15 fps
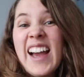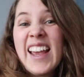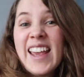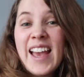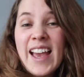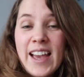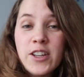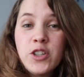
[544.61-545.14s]
I
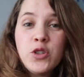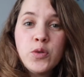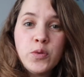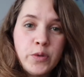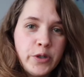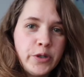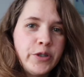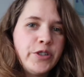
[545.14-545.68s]
had two
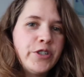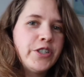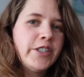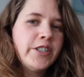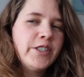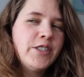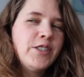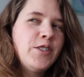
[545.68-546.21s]

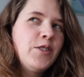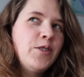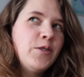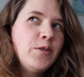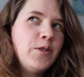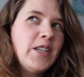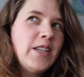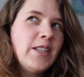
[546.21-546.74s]
urges
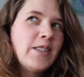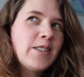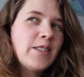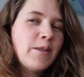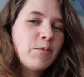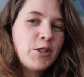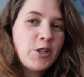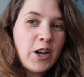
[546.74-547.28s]
to eat
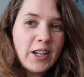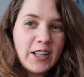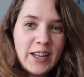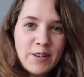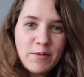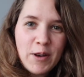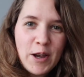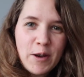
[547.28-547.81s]
some
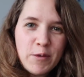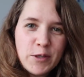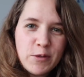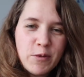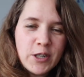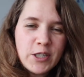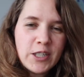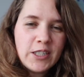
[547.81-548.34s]
chocolate while I was
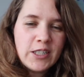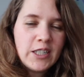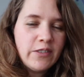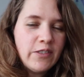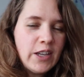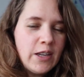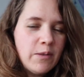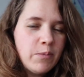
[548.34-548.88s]
watching T
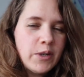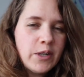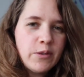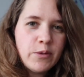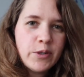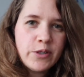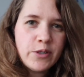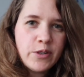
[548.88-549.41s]
V, but it
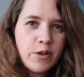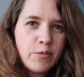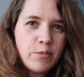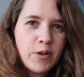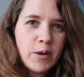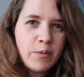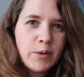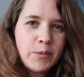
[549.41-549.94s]
was no
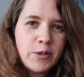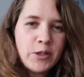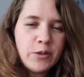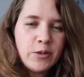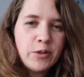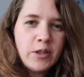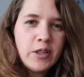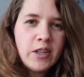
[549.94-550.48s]
problem
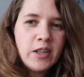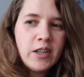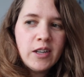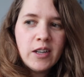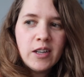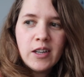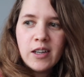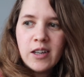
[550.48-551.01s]
to
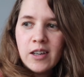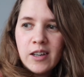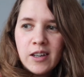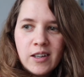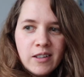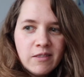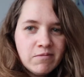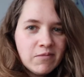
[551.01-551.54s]

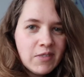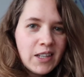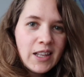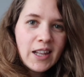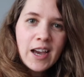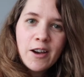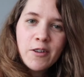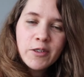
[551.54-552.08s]

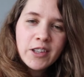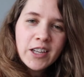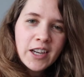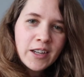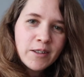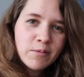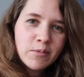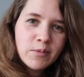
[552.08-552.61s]
allow
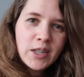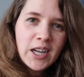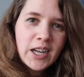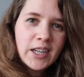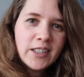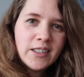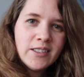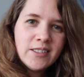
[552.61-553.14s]
them
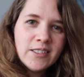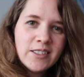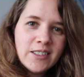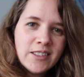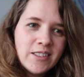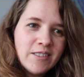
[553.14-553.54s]
and